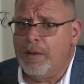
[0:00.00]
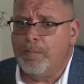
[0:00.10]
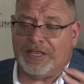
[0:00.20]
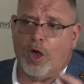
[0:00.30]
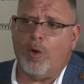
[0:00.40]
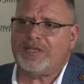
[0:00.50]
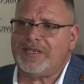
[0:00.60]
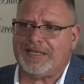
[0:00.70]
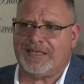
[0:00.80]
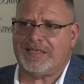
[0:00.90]
but the Opus
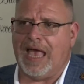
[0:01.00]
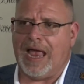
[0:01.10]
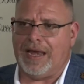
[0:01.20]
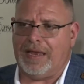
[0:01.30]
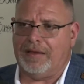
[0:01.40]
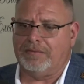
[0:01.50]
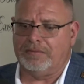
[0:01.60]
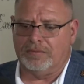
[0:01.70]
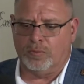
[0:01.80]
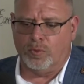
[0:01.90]
X Society
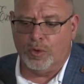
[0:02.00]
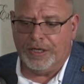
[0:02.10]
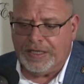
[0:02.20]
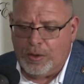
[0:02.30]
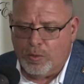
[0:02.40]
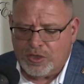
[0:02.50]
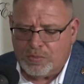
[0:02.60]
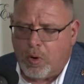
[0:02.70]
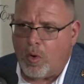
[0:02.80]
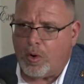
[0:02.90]
really was
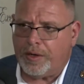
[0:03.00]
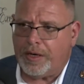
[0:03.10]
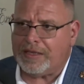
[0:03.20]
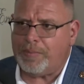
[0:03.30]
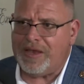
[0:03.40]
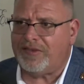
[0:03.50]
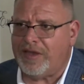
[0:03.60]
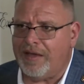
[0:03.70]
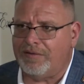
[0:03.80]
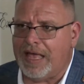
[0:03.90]
born at the
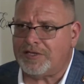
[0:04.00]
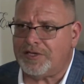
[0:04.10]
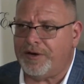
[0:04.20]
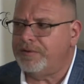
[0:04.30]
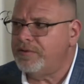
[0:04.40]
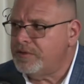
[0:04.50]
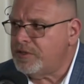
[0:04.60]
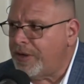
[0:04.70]
PCA of last year. So,